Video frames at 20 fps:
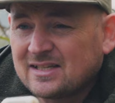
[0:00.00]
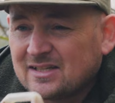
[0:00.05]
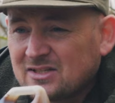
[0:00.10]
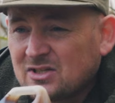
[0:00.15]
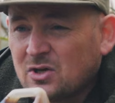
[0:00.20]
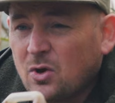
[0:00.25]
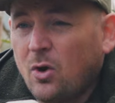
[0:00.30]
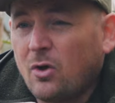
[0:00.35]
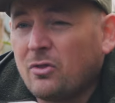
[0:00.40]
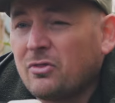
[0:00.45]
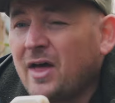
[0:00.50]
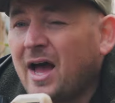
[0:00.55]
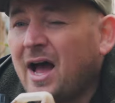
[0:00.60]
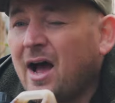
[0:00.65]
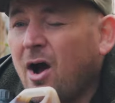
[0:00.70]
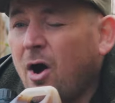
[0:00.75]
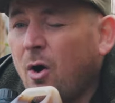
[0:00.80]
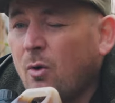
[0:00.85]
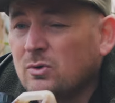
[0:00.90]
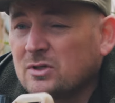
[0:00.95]
has got that
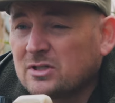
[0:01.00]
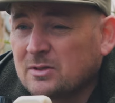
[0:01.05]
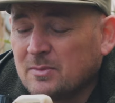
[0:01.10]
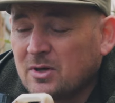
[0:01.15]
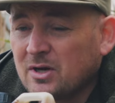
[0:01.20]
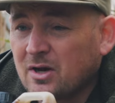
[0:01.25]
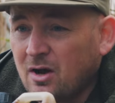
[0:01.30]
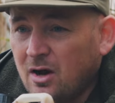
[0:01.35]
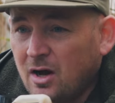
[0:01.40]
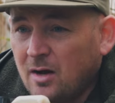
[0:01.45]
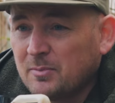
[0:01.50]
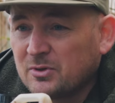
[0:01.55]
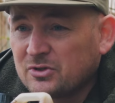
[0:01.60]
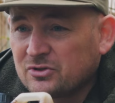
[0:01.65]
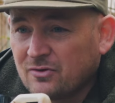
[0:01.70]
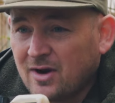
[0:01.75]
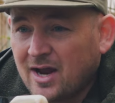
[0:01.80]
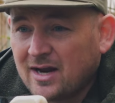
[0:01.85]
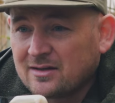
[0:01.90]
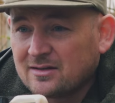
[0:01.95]
ultimate carp
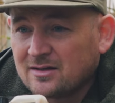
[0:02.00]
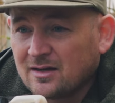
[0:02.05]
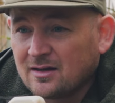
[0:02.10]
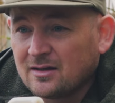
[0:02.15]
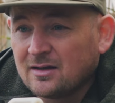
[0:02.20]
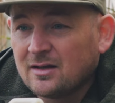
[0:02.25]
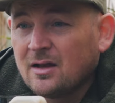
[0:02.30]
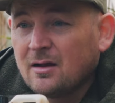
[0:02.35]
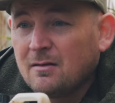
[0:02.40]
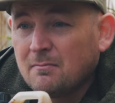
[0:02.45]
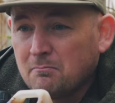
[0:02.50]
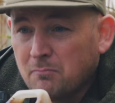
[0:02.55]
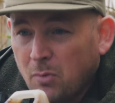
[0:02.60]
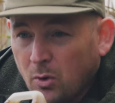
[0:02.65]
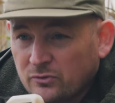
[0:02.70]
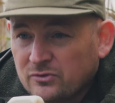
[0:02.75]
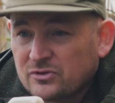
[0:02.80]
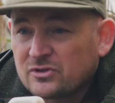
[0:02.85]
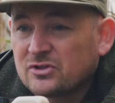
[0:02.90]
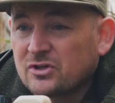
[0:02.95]
attractor
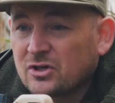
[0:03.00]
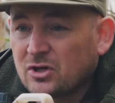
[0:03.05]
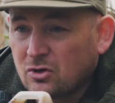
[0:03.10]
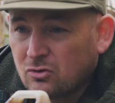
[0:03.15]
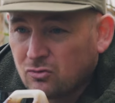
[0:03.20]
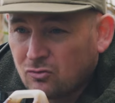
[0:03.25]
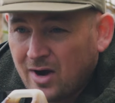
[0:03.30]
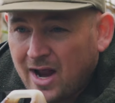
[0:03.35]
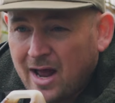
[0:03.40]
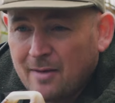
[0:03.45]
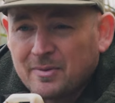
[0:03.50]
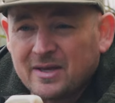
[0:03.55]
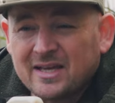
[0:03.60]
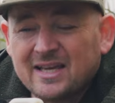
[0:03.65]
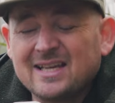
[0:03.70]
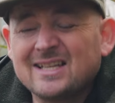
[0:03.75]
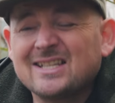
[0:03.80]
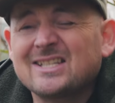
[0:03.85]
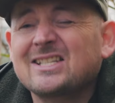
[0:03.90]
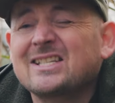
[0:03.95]
monster crab.
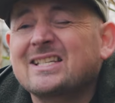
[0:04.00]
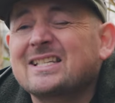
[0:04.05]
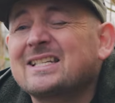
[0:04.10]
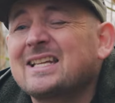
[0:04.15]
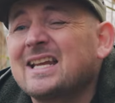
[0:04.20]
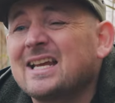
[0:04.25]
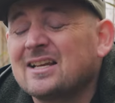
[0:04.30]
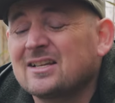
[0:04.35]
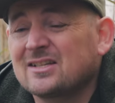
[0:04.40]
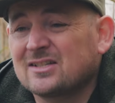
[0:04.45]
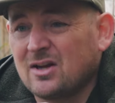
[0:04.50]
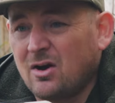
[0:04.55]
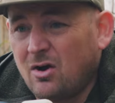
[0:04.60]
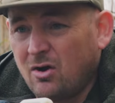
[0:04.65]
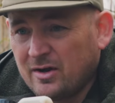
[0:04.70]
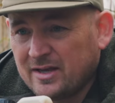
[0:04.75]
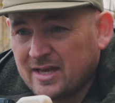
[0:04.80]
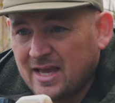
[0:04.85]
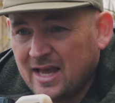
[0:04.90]
It stinks to high